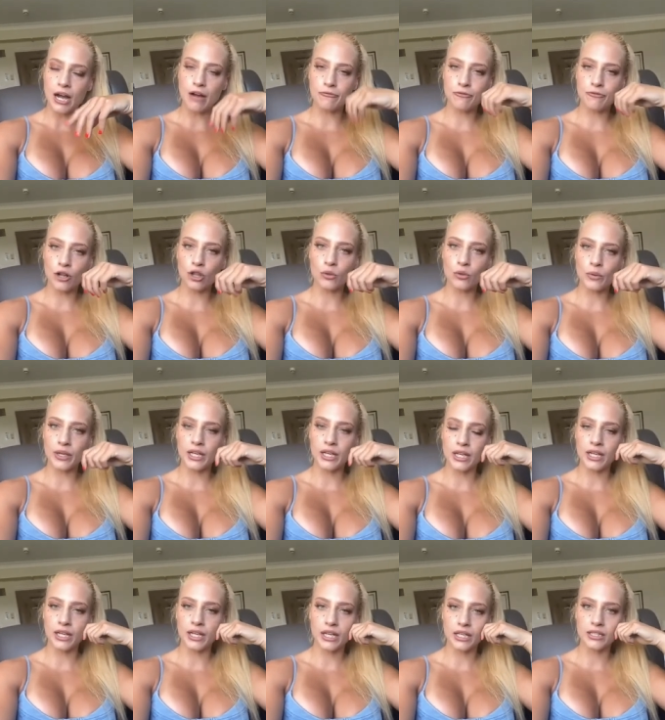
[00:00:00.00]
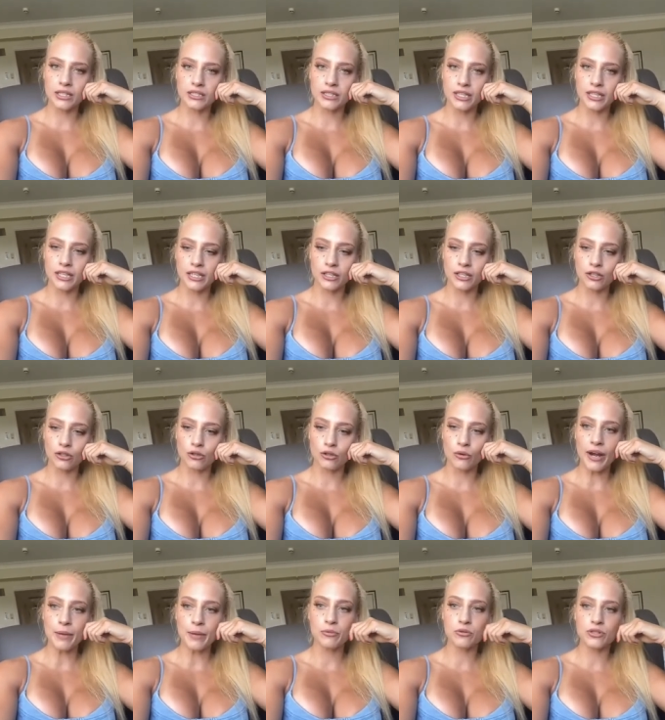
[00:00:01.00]
following, is that you're
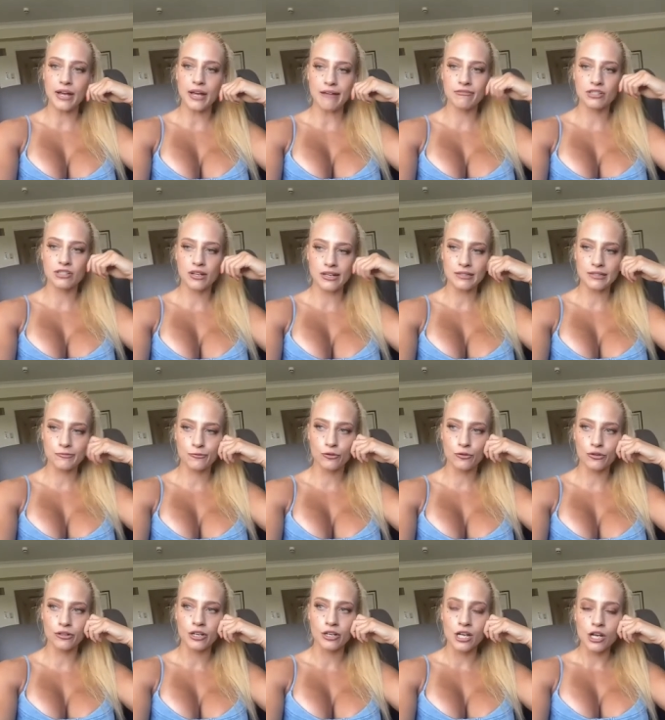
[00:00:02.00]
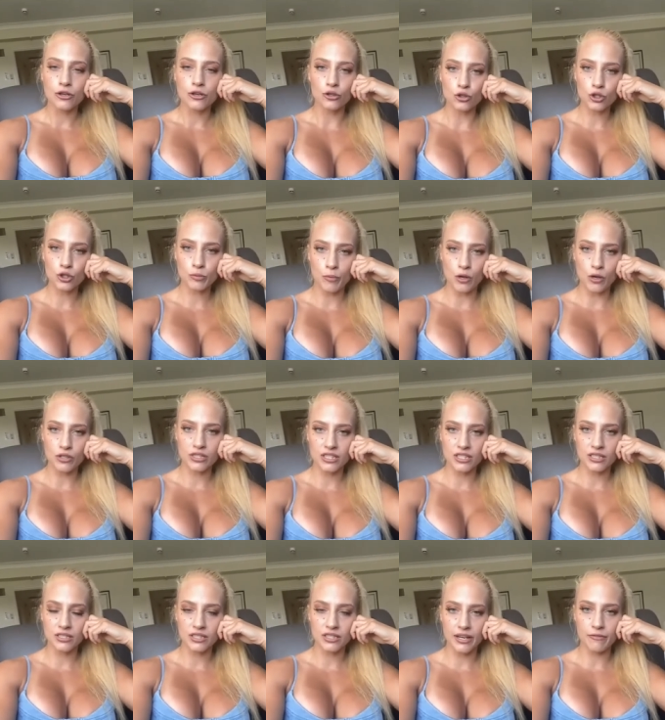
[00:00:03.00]
able to advertise for your
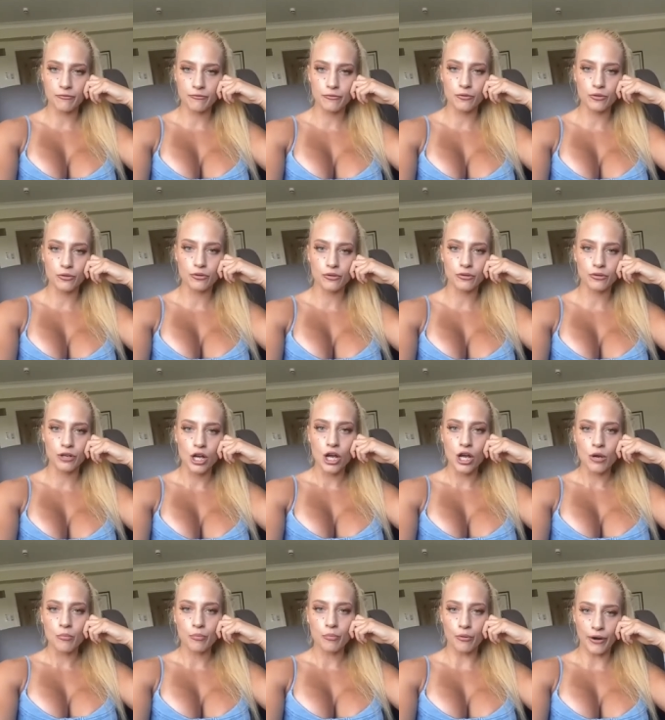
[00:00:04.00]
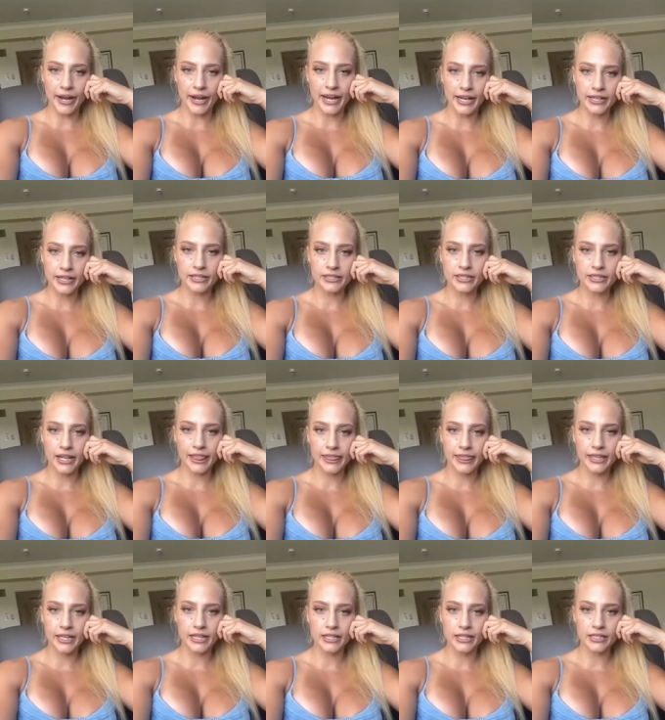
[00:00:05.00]
sponsors and for brands and
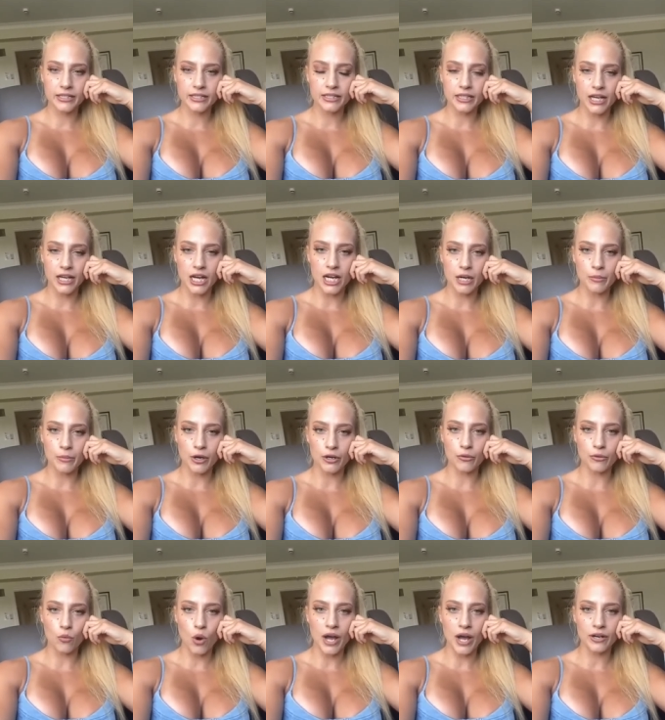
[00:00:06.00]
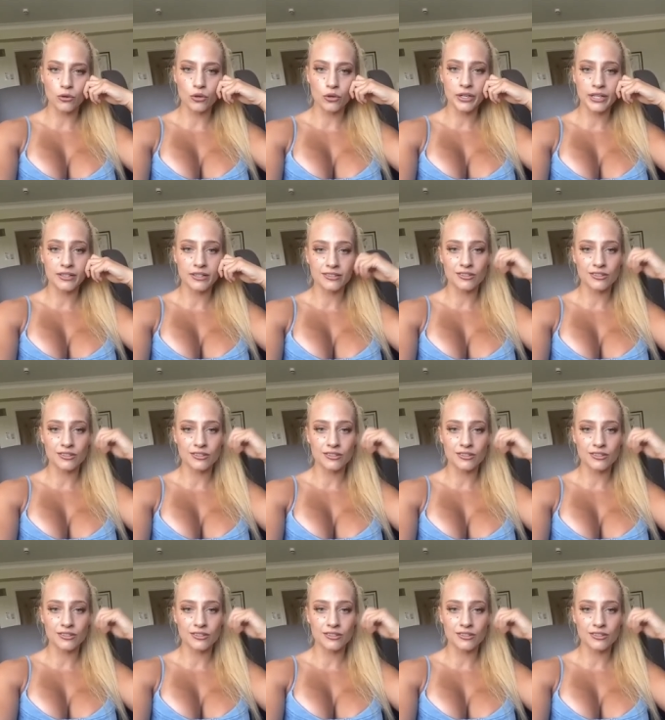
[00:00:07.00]
things on a wider audience,